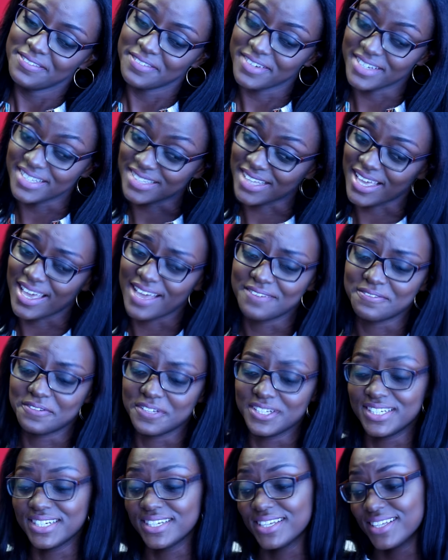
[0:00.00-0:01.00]
whereas I had
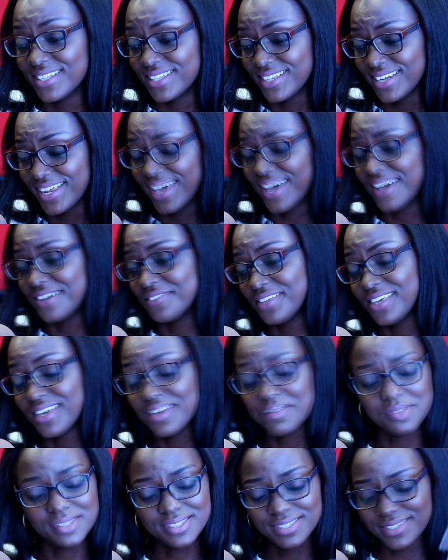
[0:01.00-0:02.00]
for Jill and I have
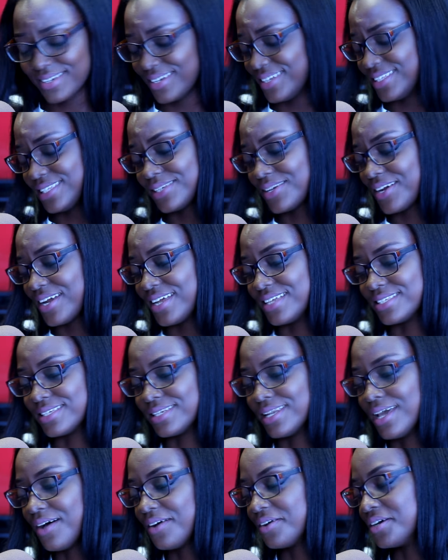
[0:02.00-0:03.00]
Kim, it's, it's
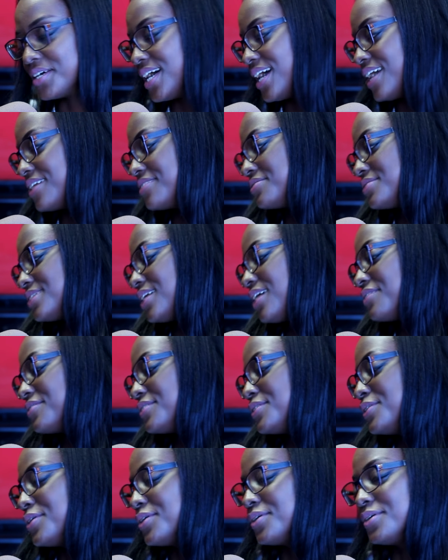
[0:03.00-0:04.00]
crazy. Now I'll have
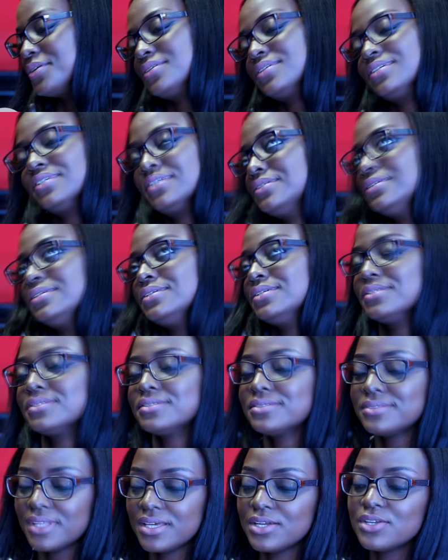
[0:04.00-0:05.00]
Salvador.
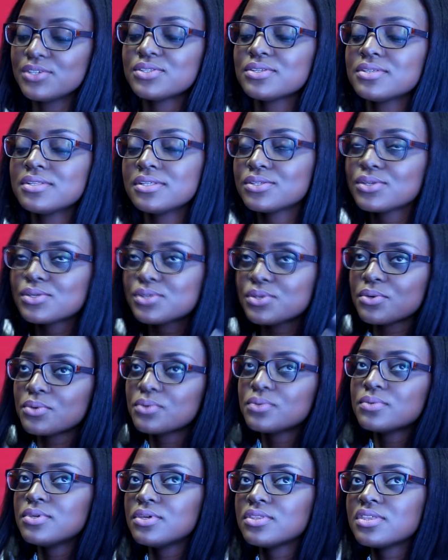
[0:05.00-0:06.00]
Mm-hmm. Then there's
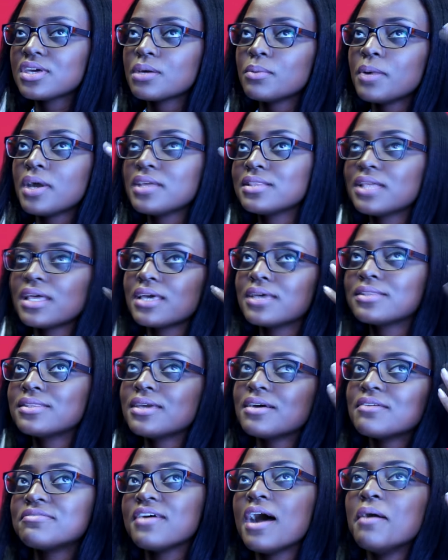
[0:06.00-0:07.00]
also, you think about like
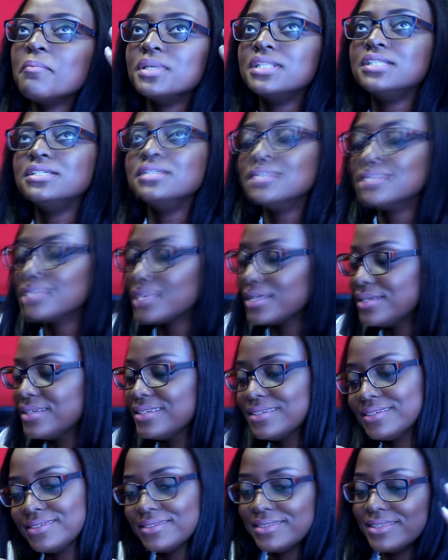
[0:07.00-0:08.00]
their families
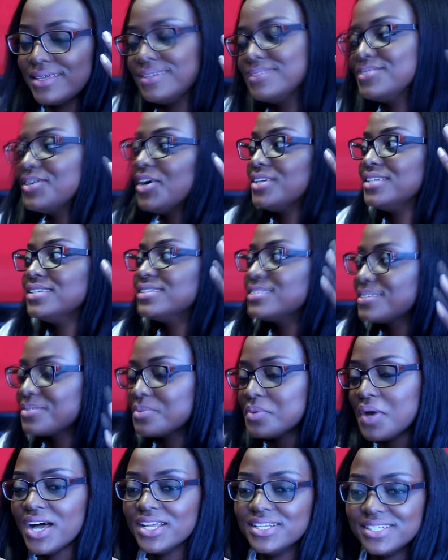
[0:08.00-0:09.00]
and their daughters
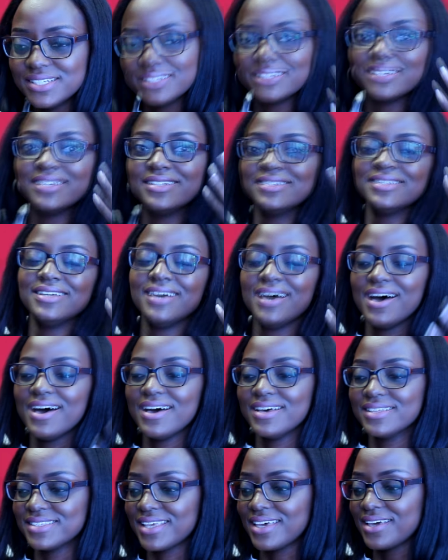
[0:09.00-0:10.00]
are watching, and
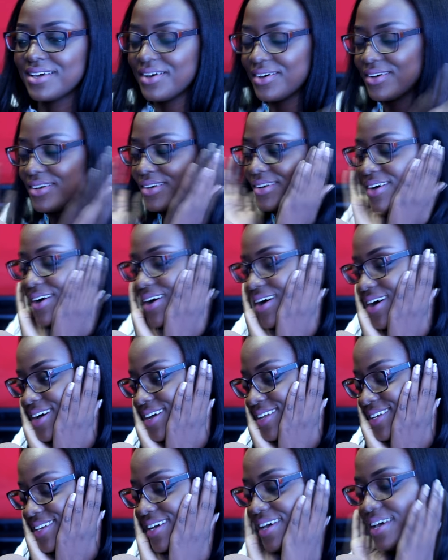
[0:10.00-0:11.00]
ah, it's like, oh
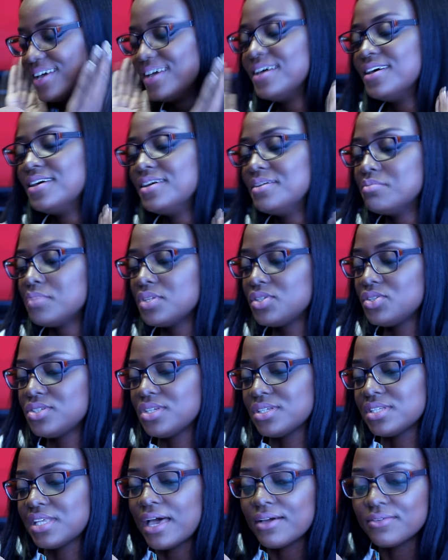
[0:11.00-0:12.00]
God. But you
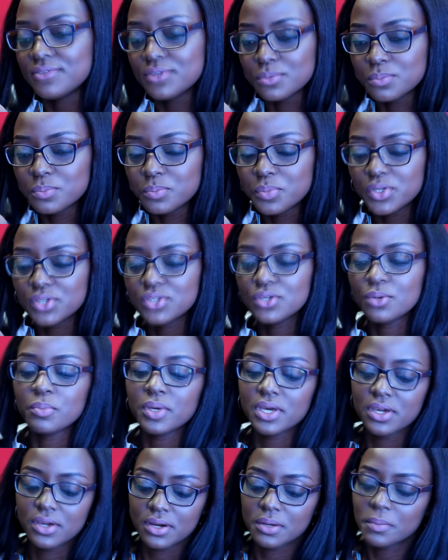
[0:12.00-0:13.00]
just have to put on your
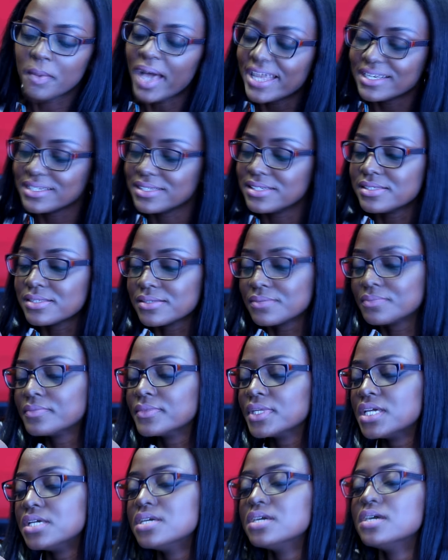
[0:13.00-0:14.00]
big girl panties
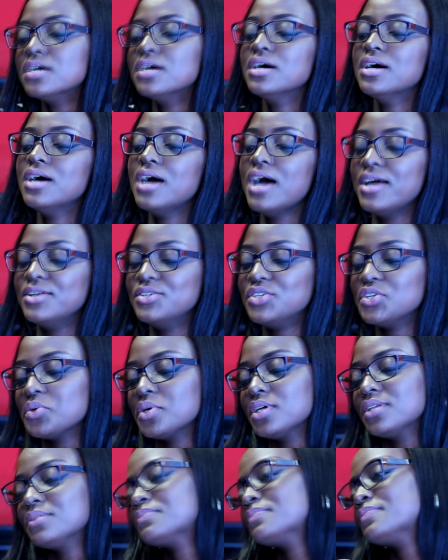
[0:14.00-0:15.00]
and do
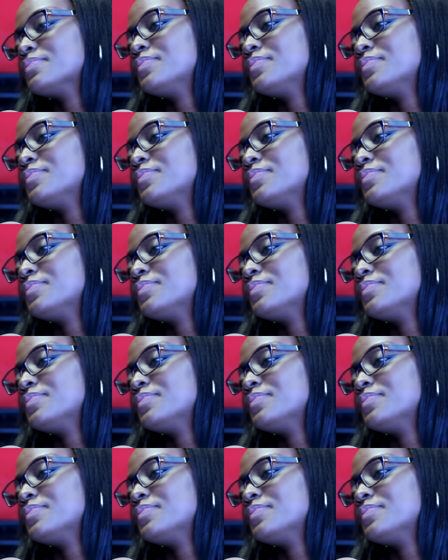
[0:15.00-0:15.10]
it